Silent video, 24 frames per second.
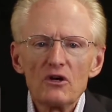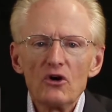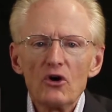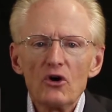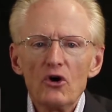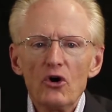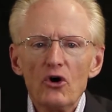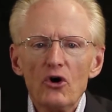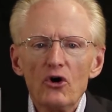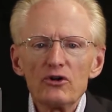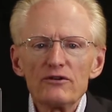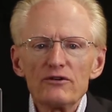
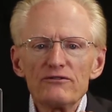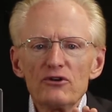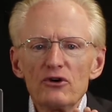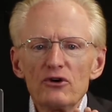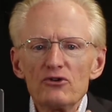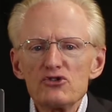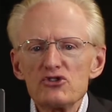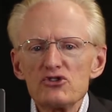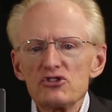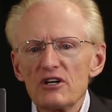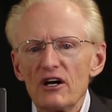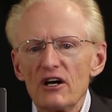All of
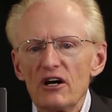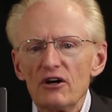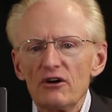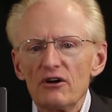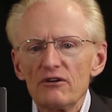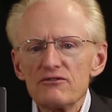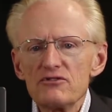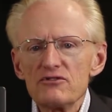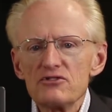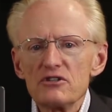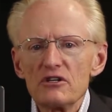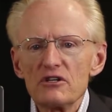those
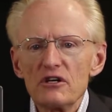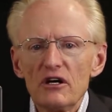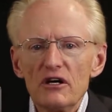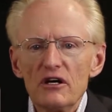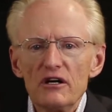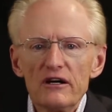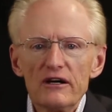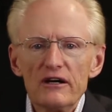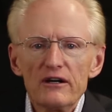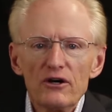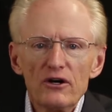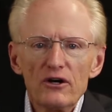shelves
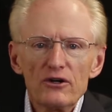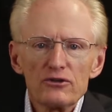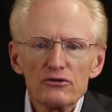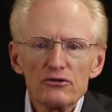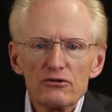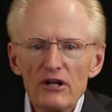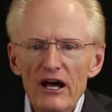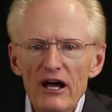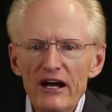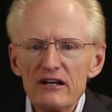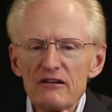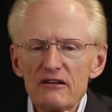and other
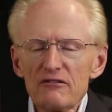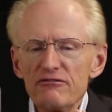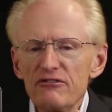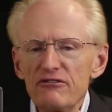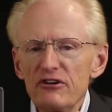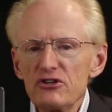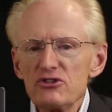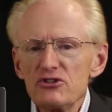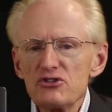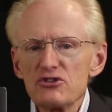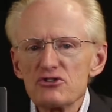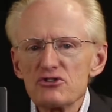lighting
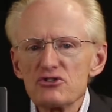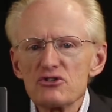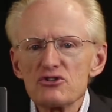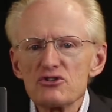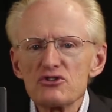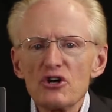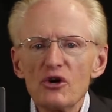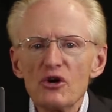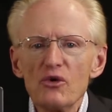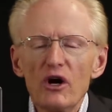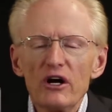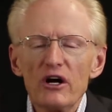fixtures and
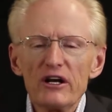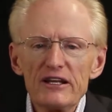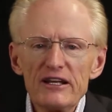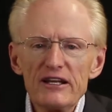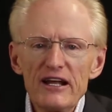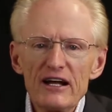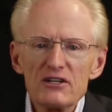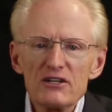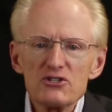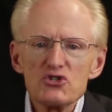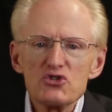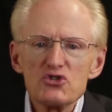so on in
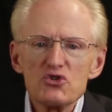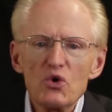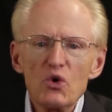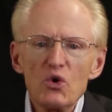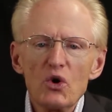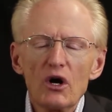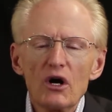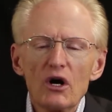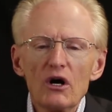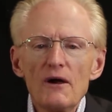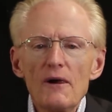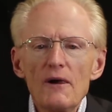that
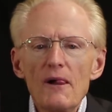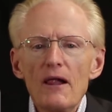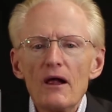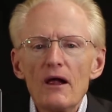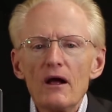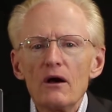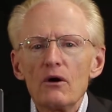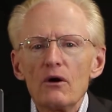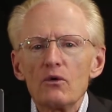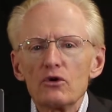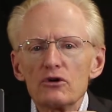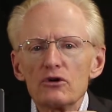store
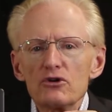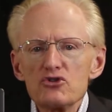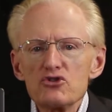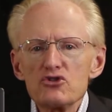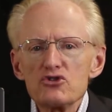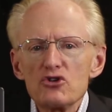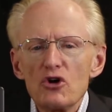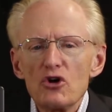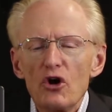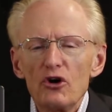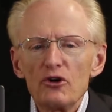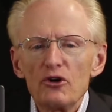were
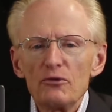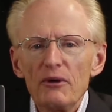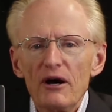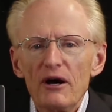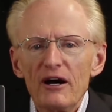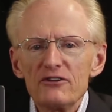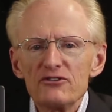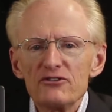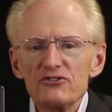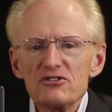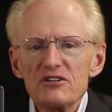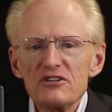installed
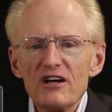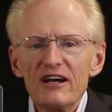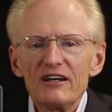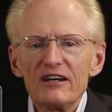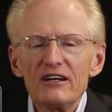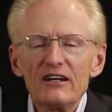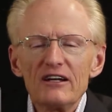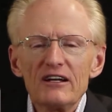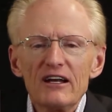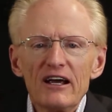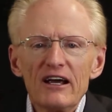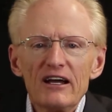by the
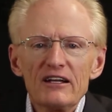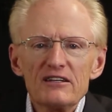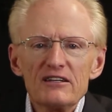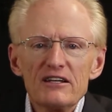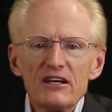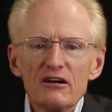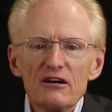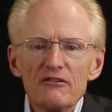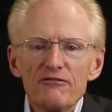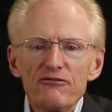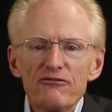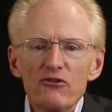tenant, and
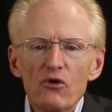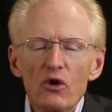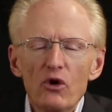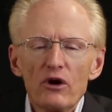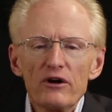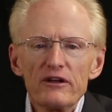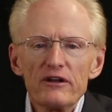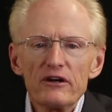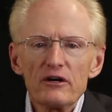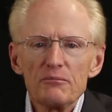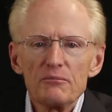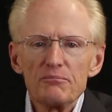
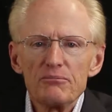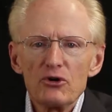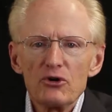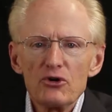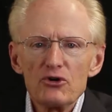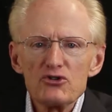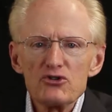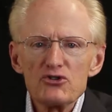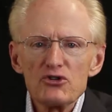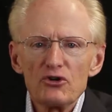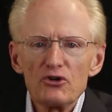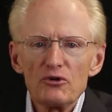therefore they're
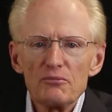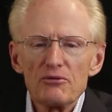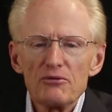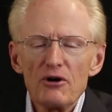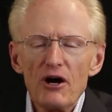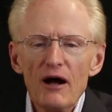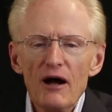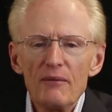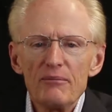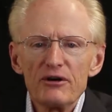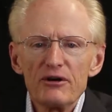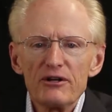personal
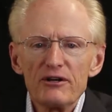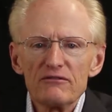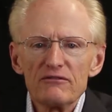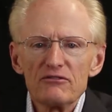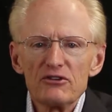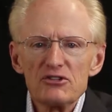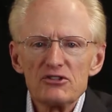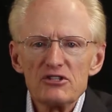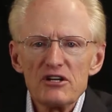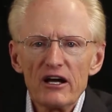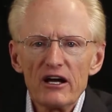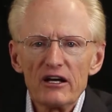property of
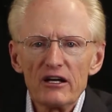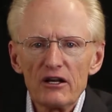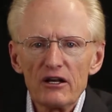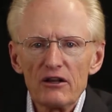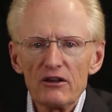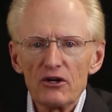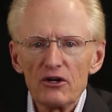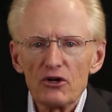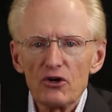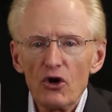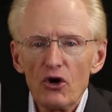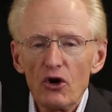the tenant.
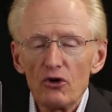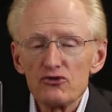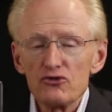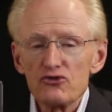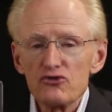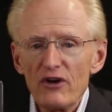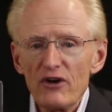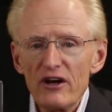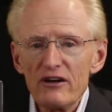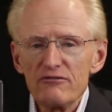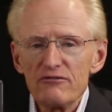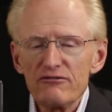They're called
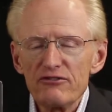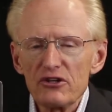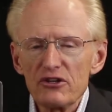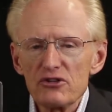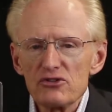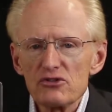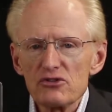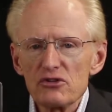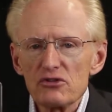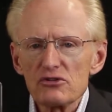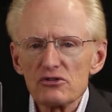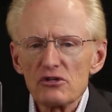trade
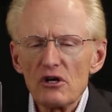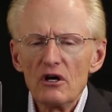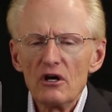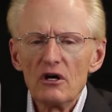fixtures.